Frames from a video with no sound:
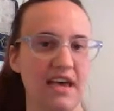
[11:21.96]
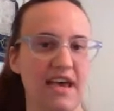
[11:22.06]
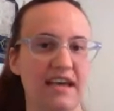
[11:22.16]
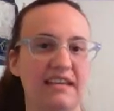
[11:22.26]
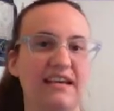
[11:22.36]

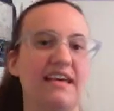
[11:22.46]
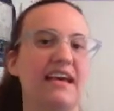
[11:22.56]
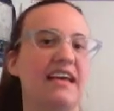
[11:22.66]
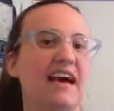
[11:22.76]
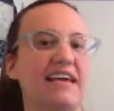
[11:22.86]
And
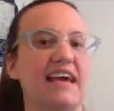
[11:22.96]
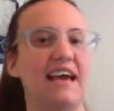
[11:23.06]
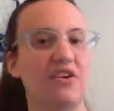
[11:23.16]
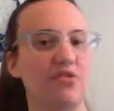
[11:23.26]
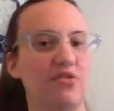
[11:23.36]
again, I
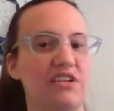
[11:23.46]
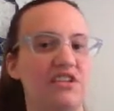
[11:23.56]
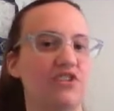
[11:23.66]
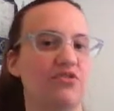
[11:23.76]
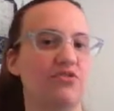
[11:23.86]
can't go
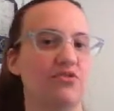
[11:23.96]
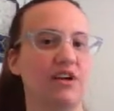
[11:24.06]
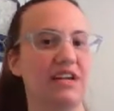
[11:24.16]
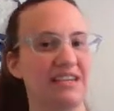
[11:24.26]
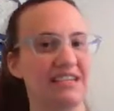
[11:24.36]
into
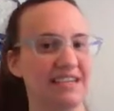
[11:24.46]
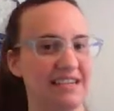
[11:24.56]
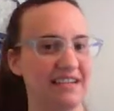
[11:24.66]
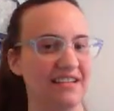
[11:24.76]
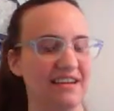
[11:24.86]
great
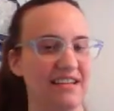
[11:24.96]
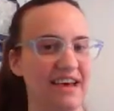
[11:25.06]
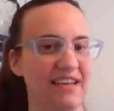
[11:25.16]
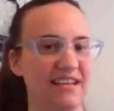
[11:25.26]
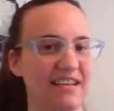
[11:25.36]
detail on
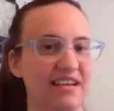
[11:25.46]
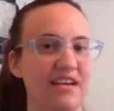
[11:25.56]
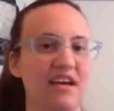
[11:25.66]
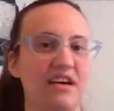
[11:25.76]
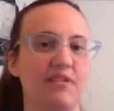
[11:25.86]
that
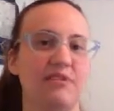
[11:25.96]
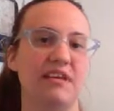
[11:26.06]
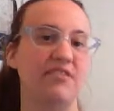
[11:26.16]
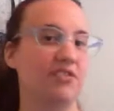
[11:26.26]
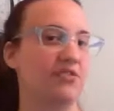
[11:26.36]

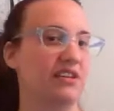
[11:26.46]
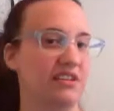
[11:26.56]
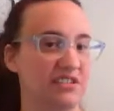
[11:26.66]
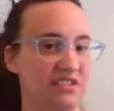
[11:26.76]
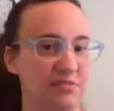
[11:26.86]
without going
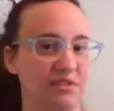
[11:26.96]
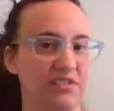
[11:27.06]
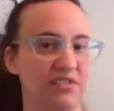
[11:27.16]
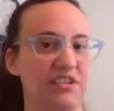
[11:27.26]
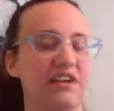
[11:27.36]
into
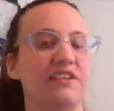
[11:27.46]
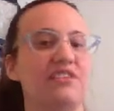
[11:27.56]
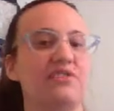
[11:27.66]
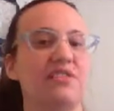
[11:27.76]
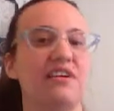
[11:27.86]
spoiler
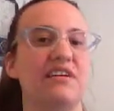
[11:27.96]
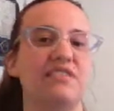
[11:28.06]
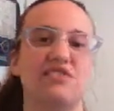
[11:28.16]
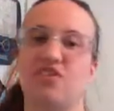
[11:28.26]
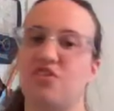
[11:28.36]
territory,
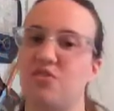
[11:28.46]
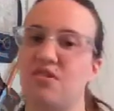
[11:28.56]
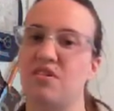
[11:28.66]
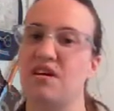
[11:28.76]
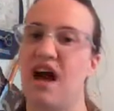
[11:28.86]
so
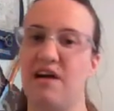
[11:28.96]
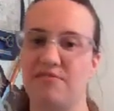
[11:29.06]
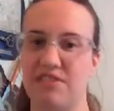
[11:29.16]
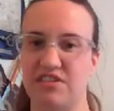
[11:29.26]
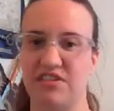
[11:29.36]
I
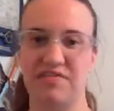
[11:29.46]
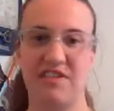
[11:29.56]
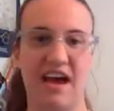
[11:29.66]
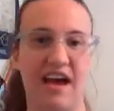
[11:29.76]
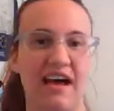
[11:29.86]
would just leave
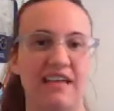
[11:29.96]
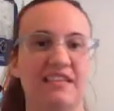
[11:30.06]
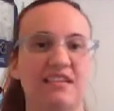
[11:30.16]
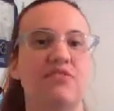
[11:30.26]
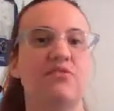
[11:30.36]
it at,
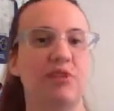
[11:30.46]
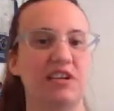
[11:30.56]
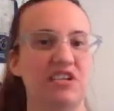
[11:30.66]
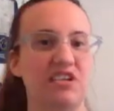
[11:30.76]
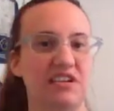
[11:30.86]

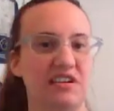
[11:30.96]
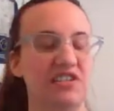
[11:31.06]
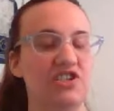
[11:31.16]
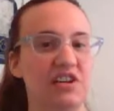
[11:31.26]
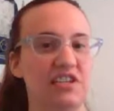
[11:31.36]
when she does
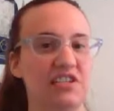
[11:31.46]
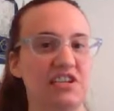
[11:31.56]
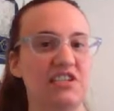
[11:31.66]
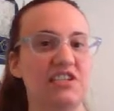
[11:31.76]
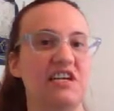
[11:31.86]
address
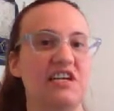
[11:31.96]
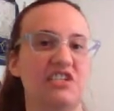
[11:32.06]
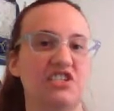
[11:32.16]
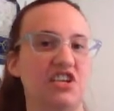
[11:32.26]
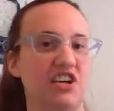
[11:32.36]
it, it
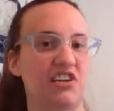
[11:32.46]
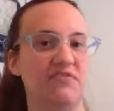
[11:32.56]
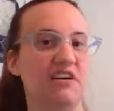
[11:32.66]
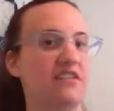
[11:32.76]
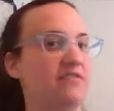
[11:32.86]
is done
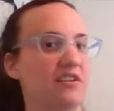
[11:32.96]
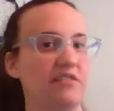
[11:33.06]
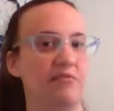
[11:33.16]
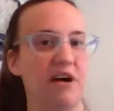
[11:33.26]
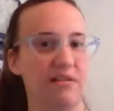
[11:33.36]
very, very
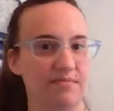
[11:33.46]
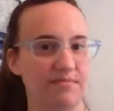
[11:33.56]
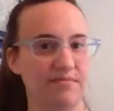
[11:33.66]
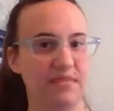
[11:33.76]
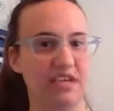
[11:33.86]
well.
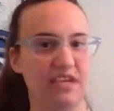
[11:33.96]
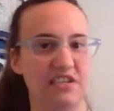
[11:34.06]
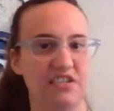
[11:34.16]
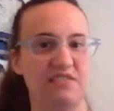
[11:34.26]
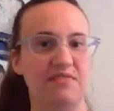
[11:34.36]
It
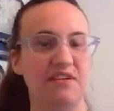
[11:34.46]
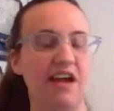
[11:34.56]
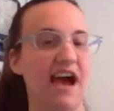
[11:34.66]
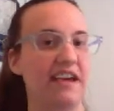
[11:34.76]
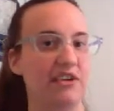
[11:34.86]
is done
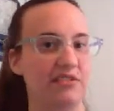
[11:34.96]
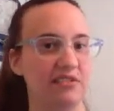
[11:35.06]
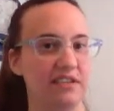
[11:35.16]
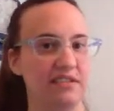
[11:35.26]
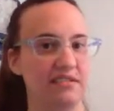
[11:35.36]
very
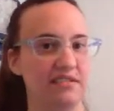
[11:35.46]
accurately,